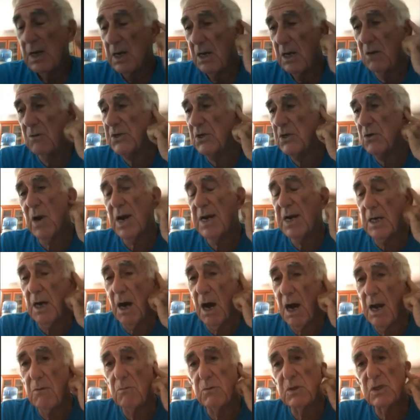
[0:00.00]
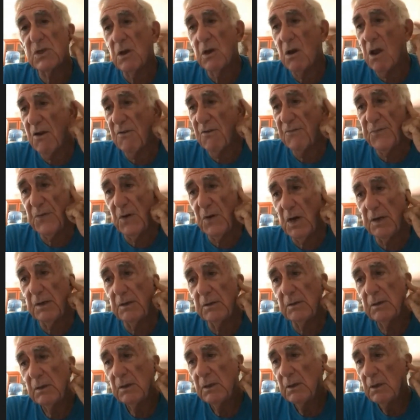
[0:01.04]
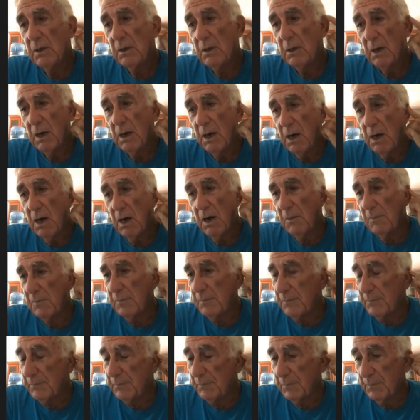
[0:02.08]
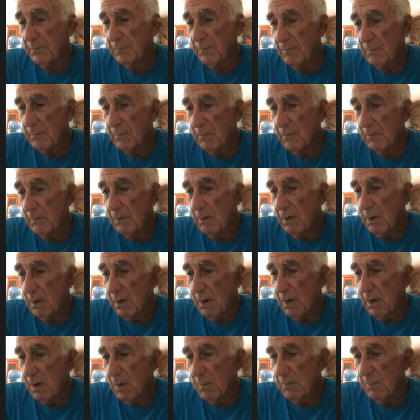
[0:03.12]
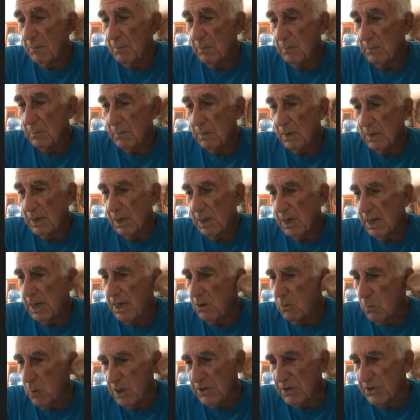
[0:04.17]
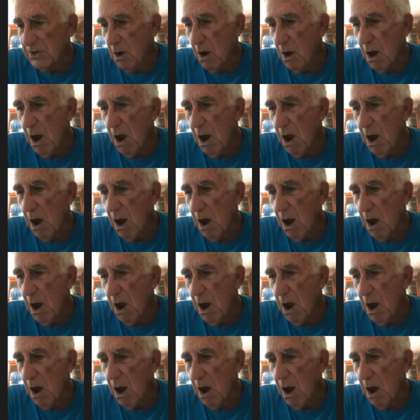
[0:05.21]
He was a great guy. He was a lot of fun. Um, um, he was